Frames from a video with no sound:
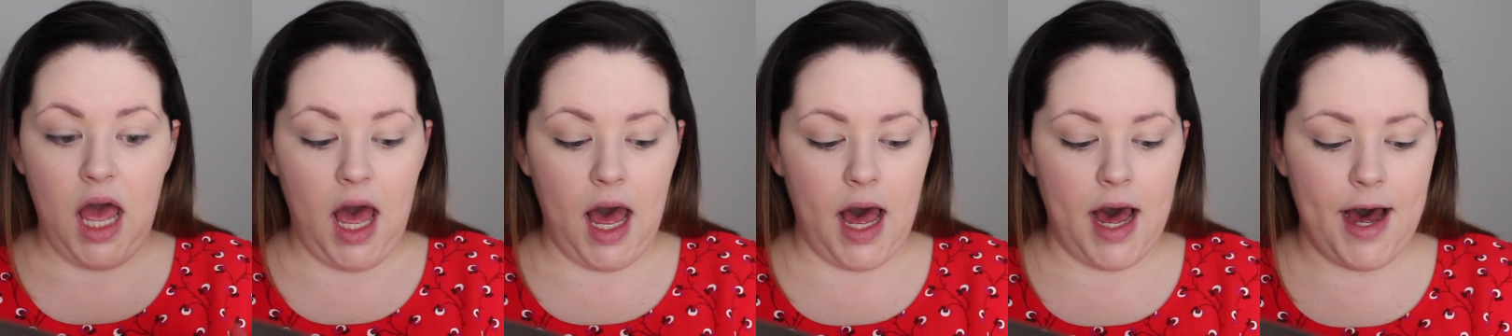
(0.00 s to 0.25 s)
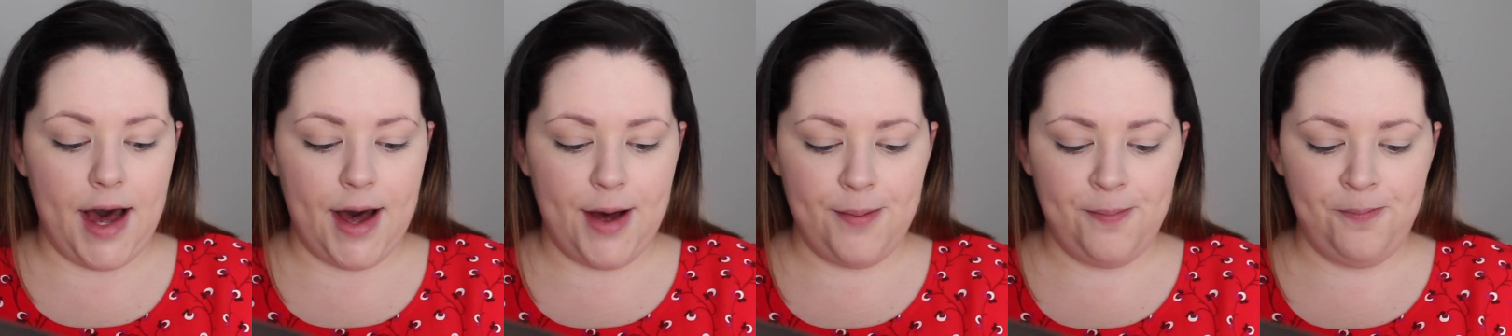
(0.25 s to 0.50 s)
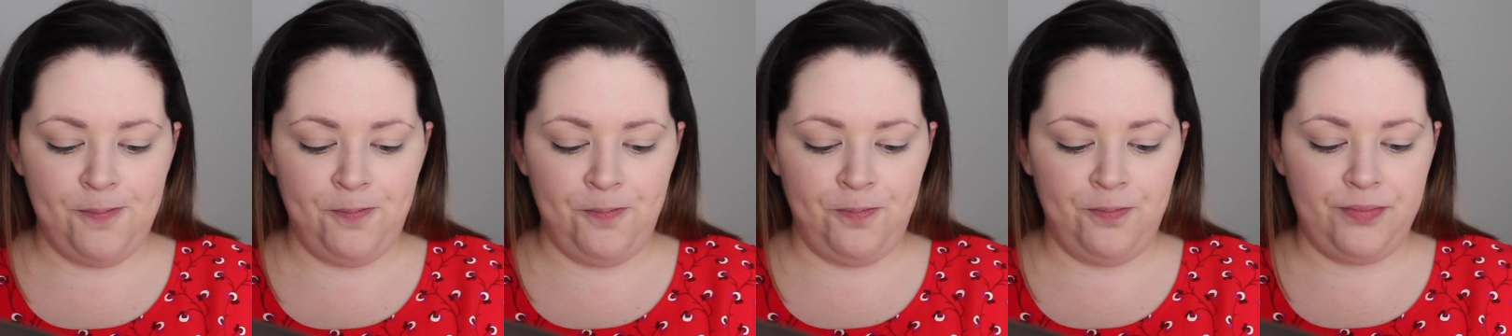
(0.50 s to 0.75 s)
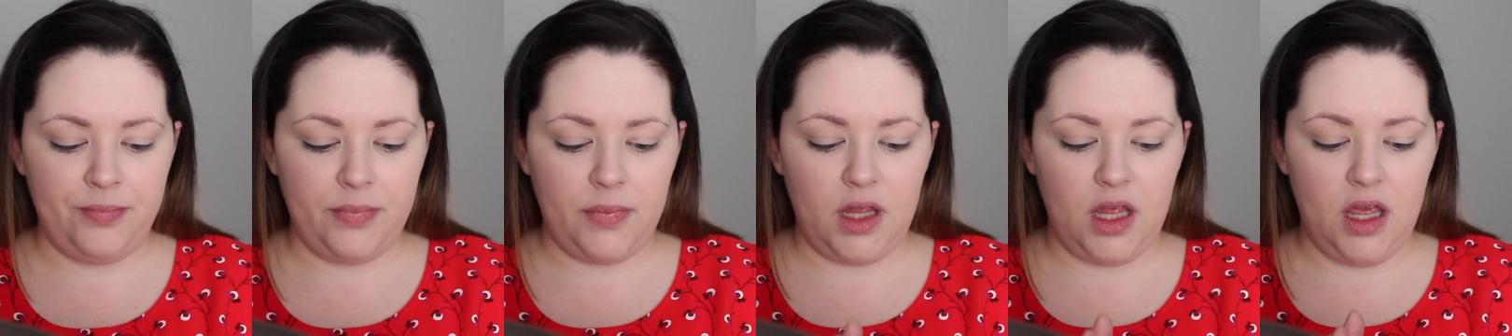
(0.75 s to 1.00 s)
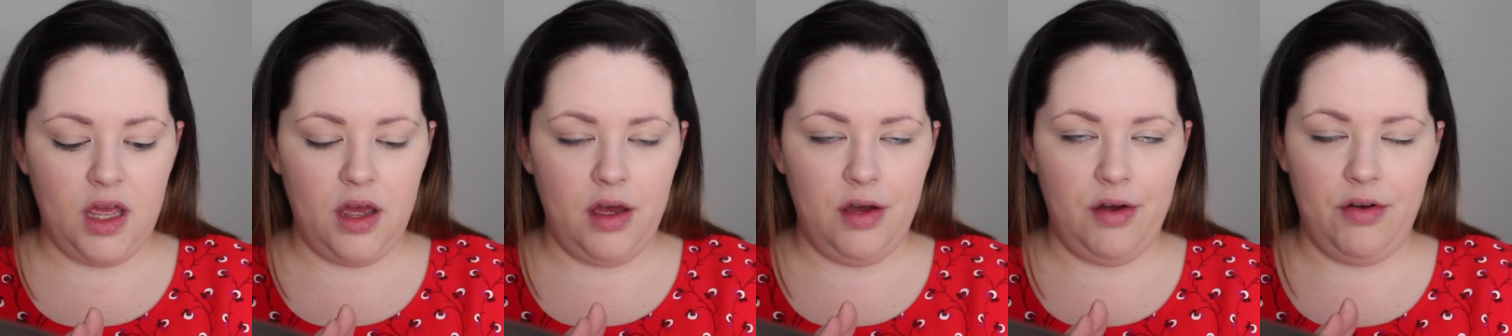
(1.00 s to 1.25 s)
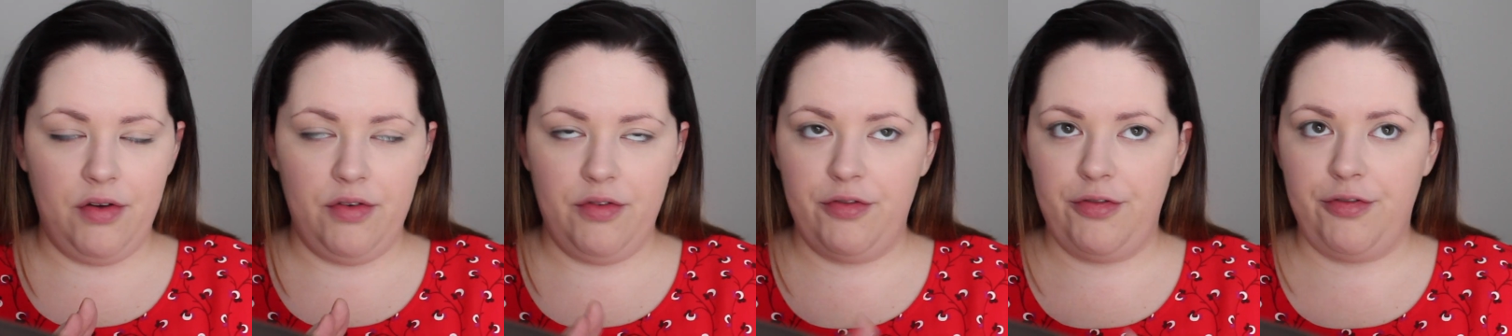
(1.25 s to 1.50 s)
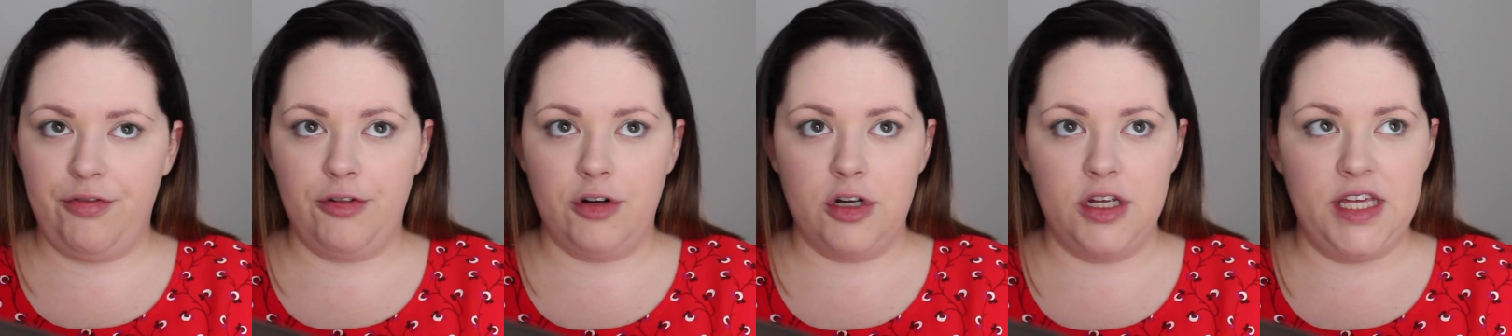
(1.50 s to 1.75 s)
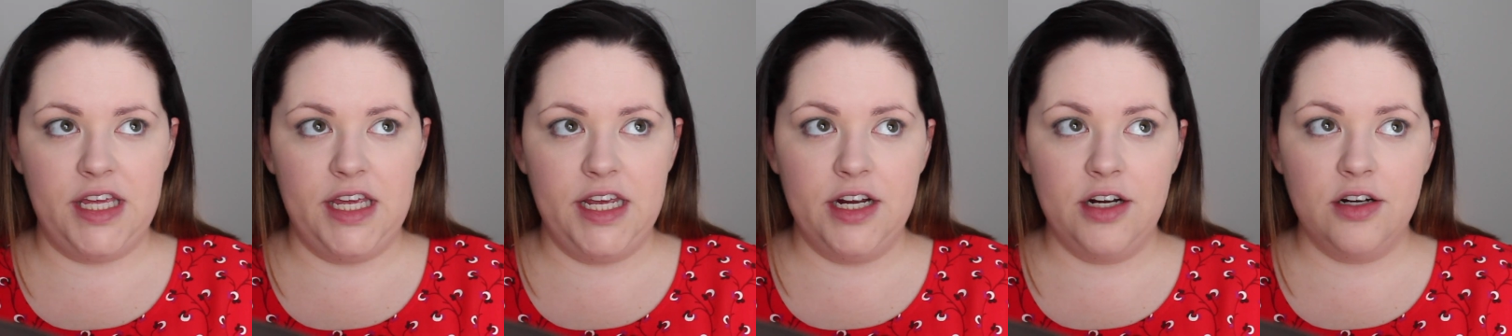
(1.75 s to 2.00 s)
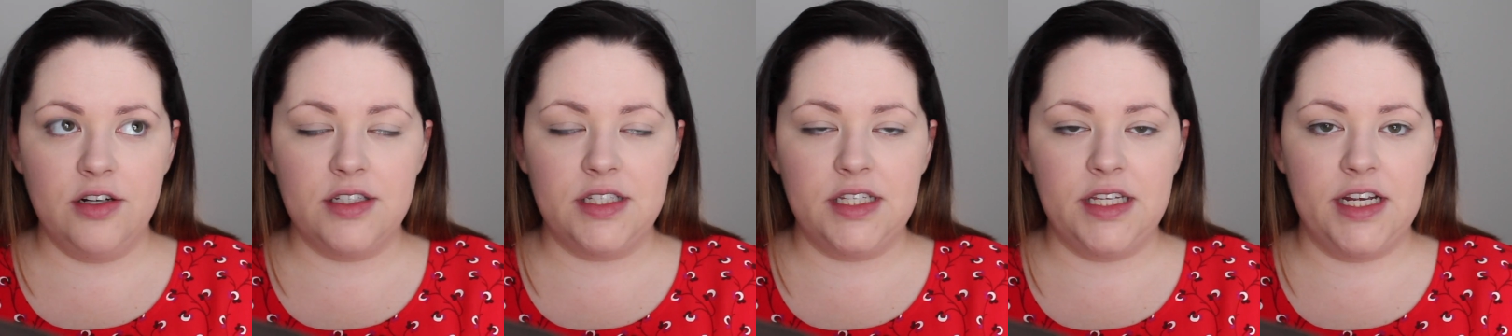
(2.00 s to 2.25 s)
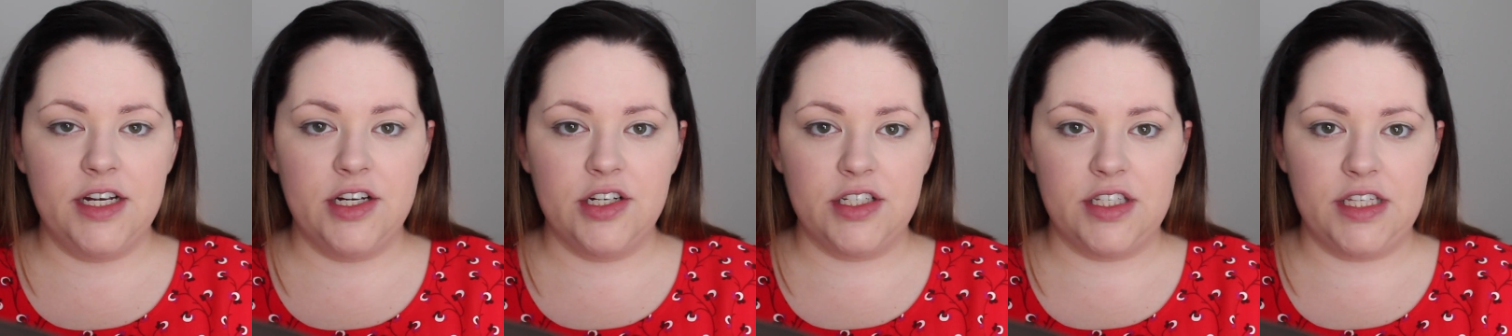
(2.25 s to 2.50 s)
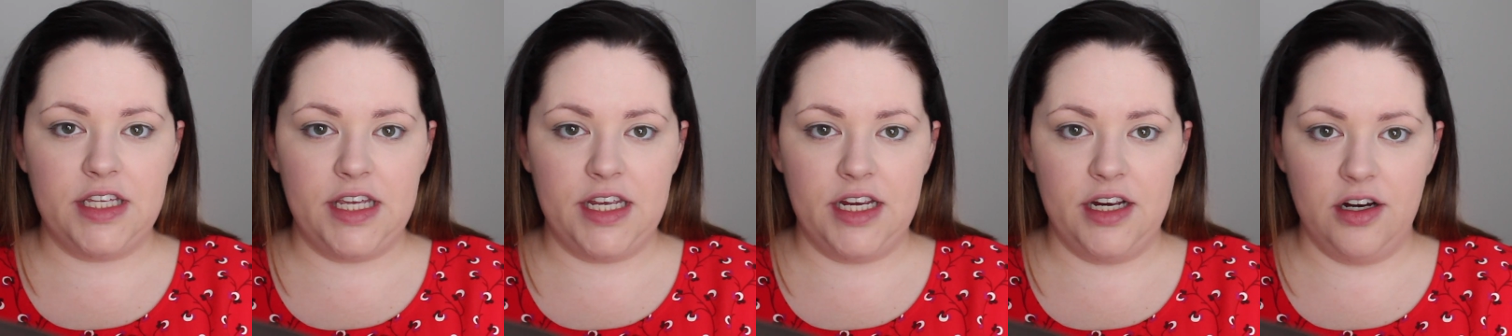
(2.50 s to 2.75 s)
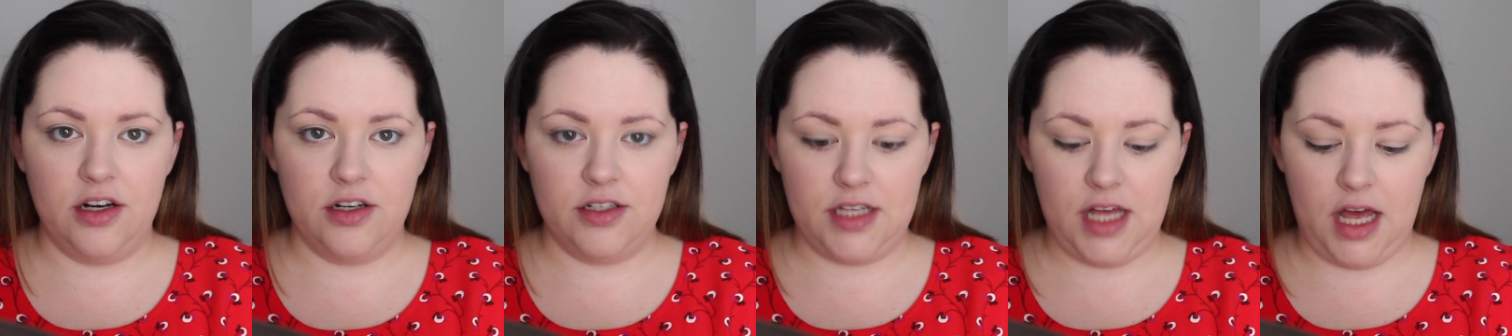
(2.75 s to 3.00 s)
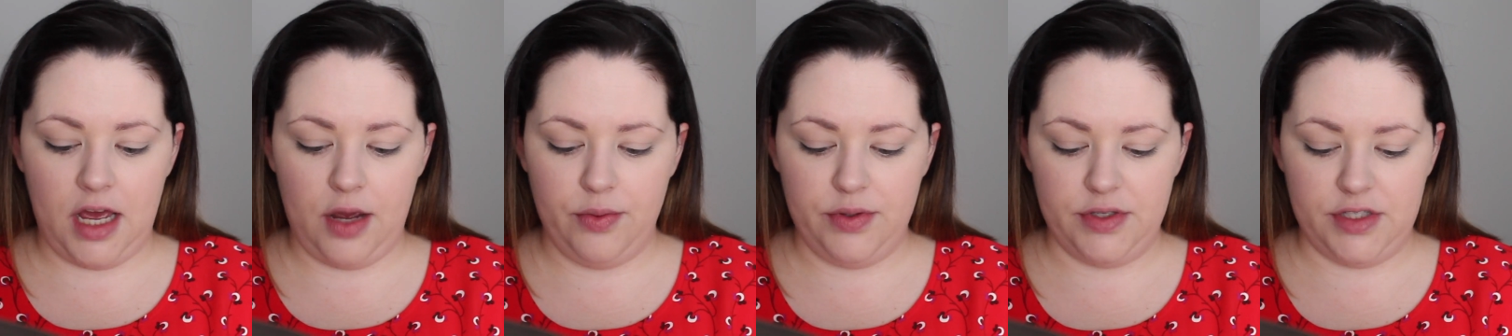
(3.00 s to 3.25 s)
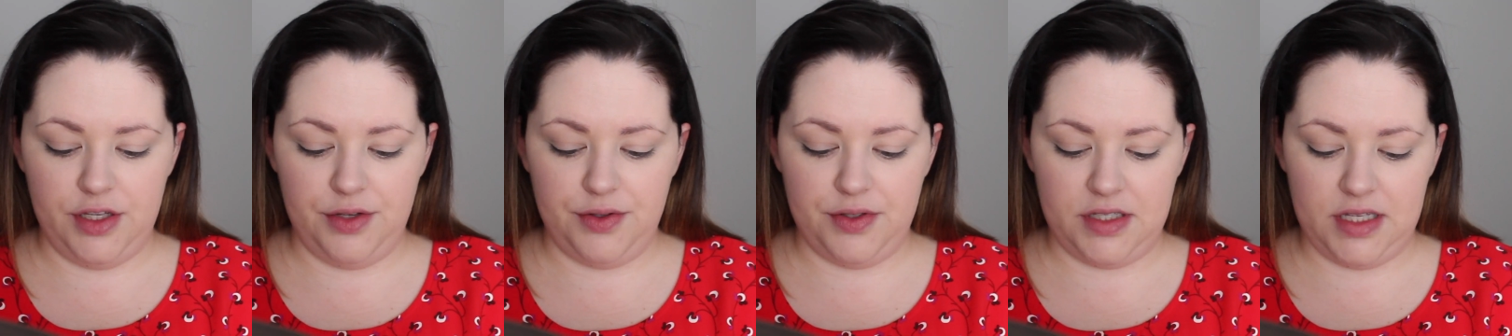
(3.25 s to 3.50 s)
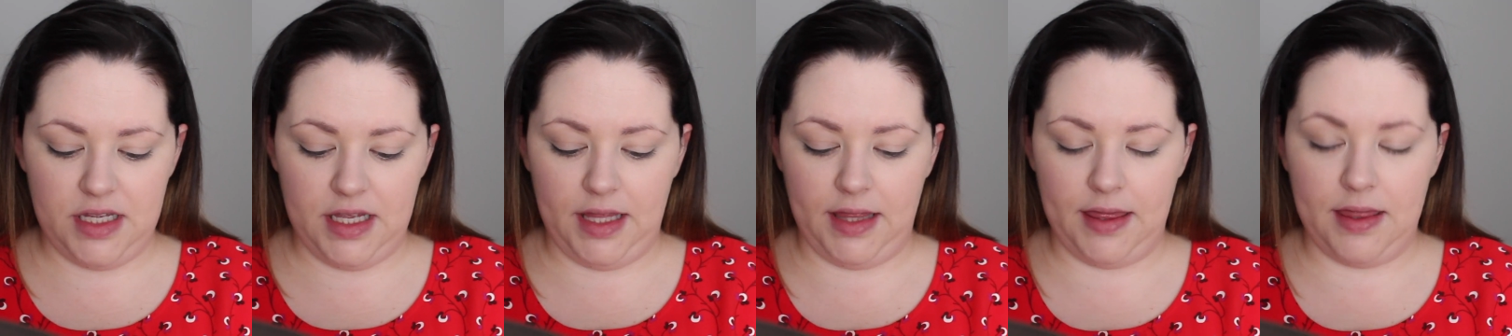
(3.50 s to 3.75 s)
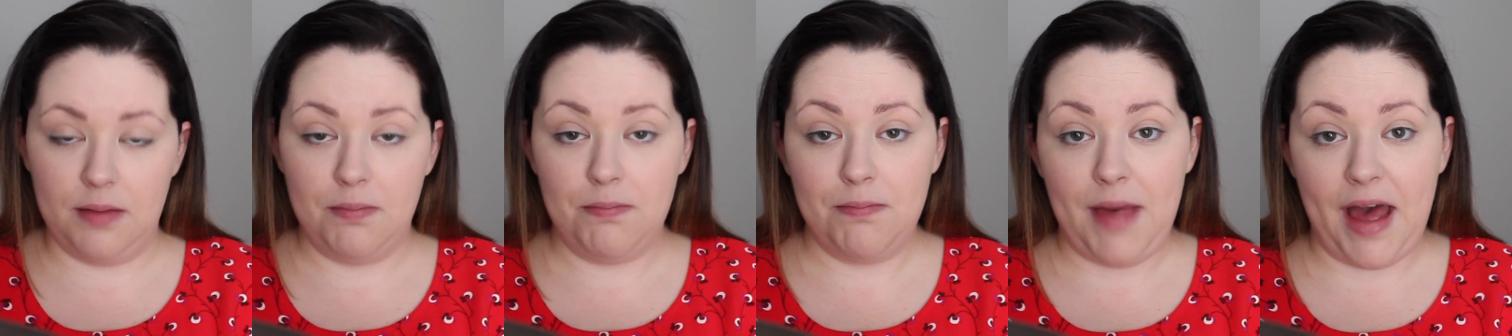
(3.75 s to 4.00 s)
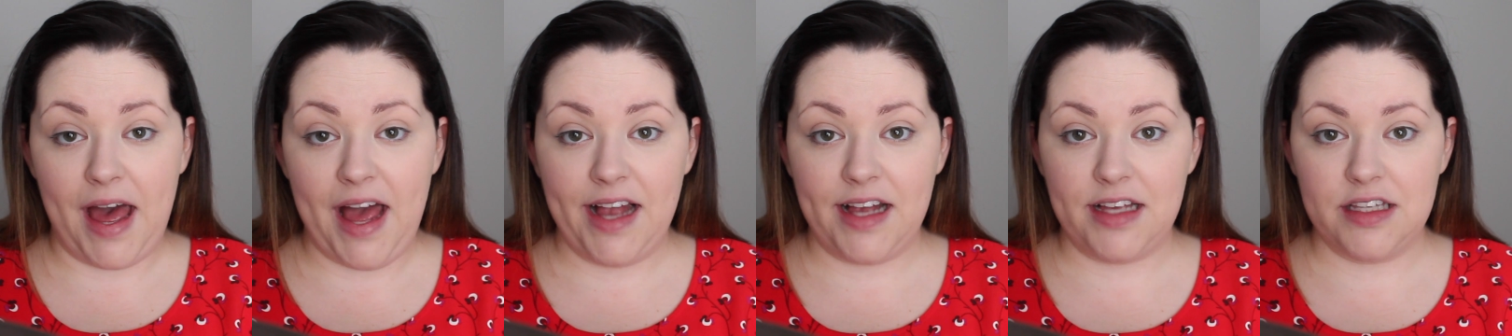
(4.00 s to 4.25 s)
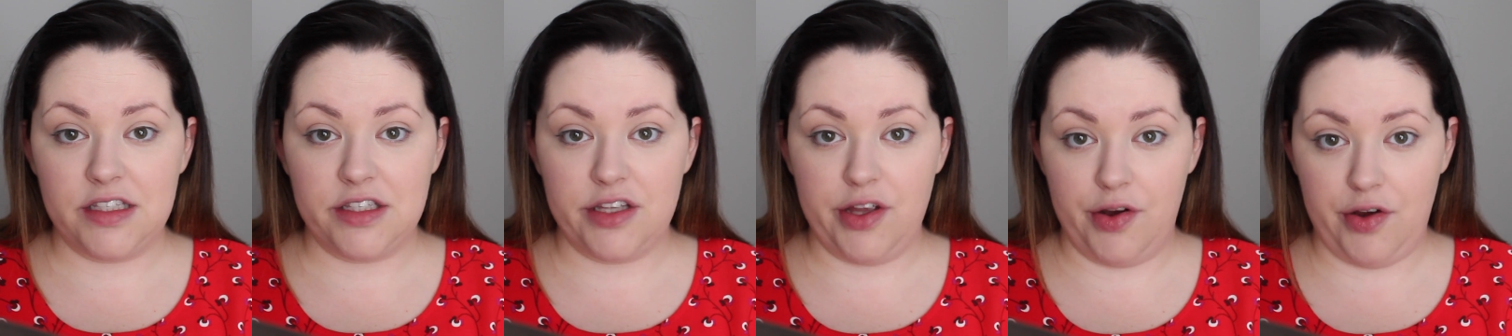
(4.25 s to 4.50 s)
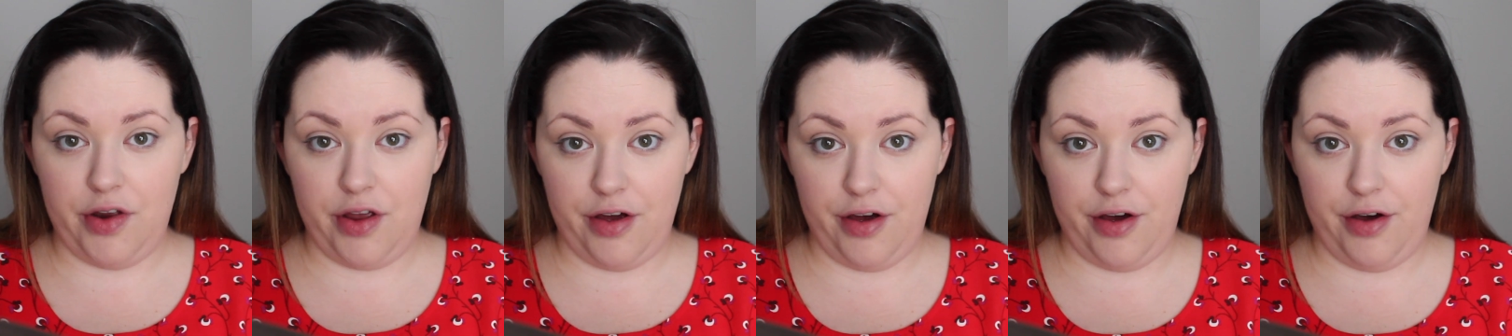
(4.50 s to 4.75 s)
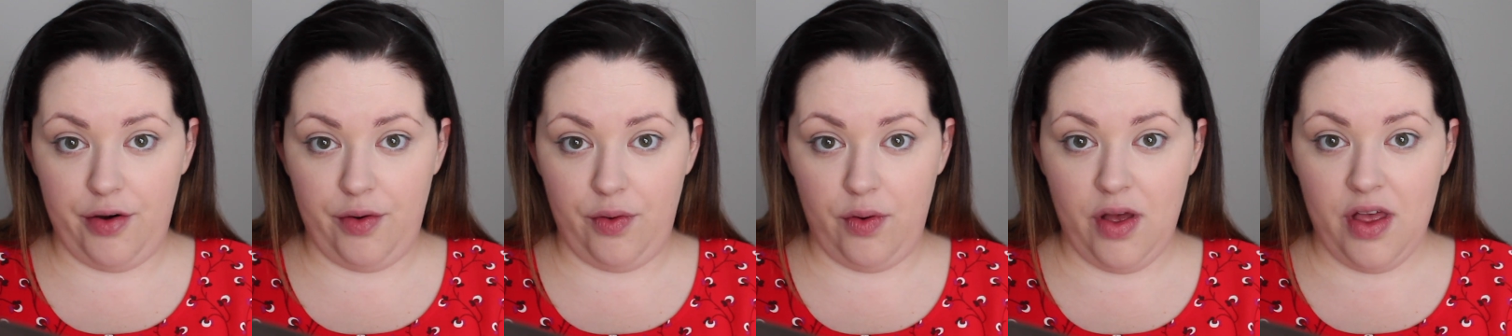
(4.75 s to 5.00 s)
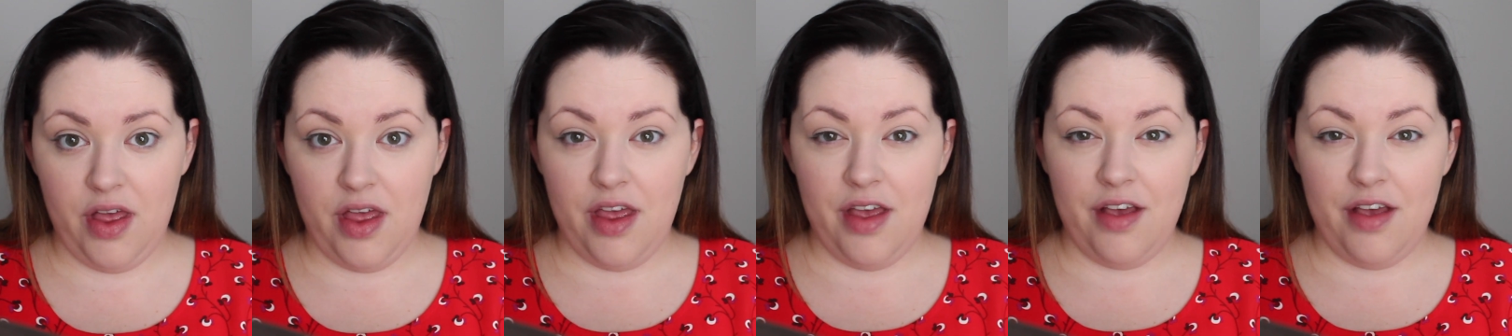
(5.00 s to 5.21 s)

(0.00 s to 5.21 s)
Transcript: For years and years and years I was using the MAC Studio